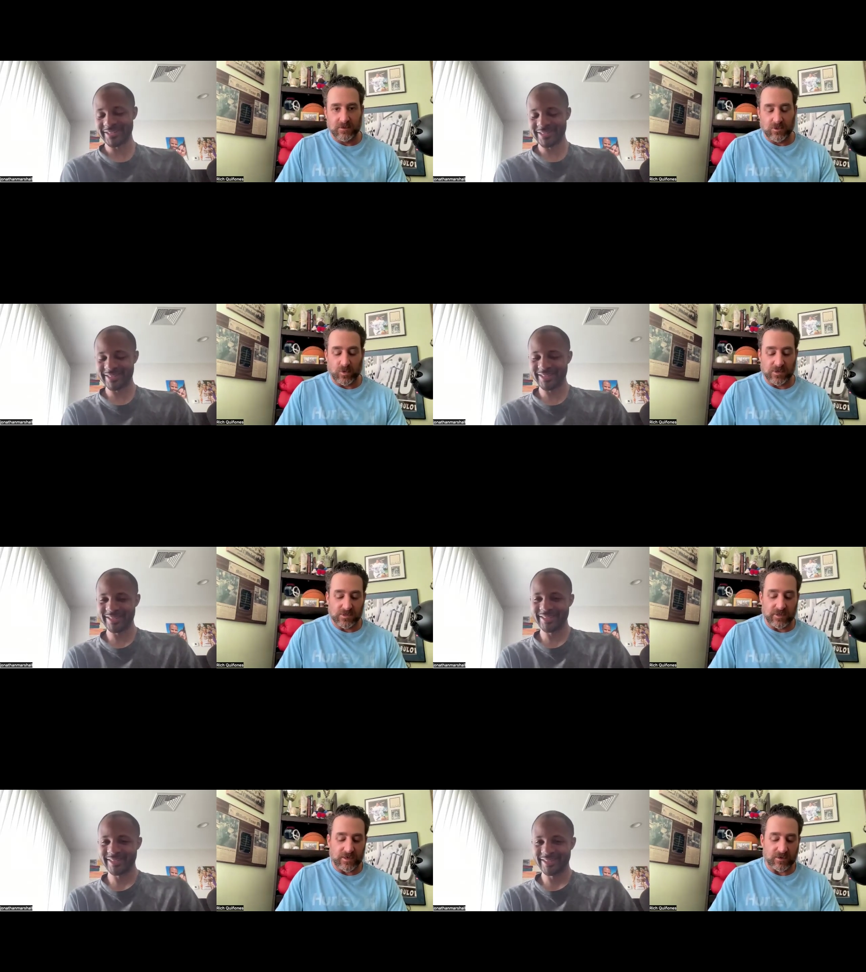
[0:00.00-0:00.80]
Speaker 1: towards the
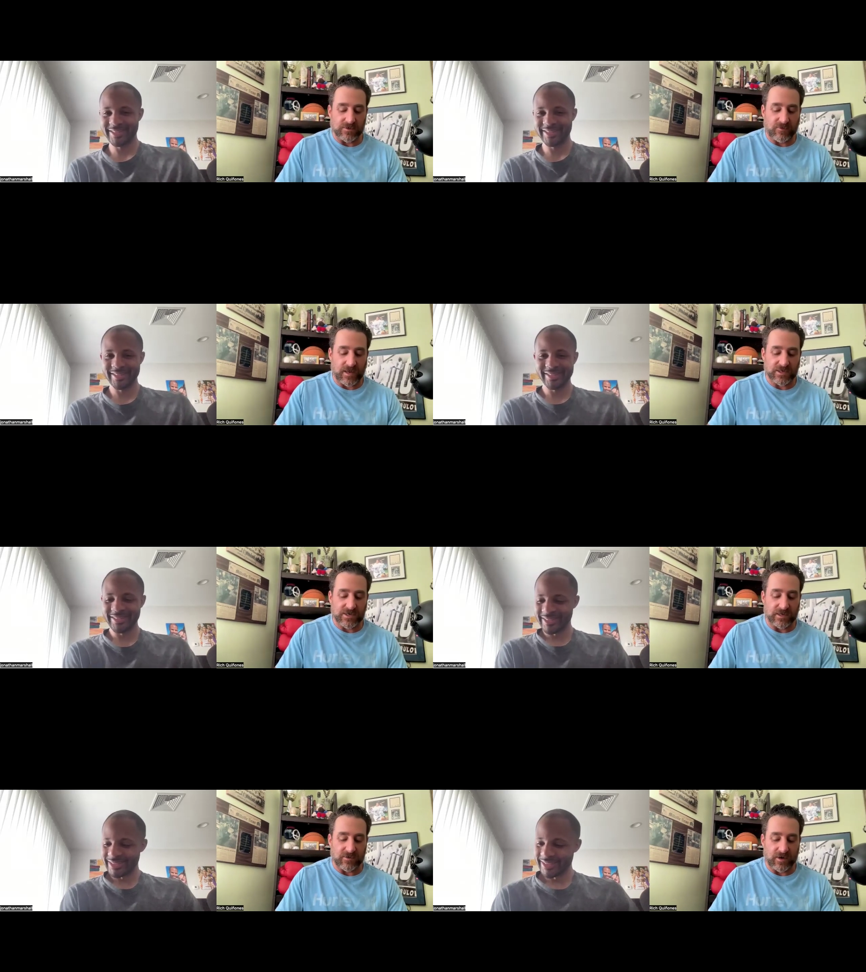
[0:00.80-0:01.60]
Lakers
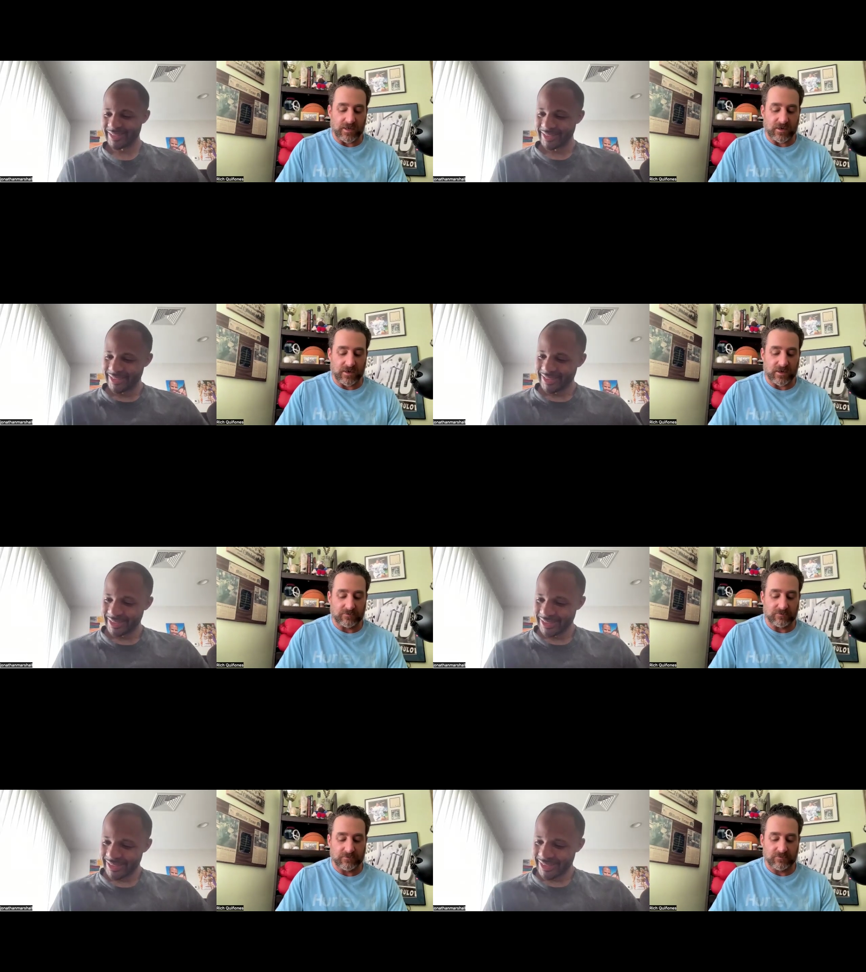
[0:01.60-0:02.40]
franchise, right? Um,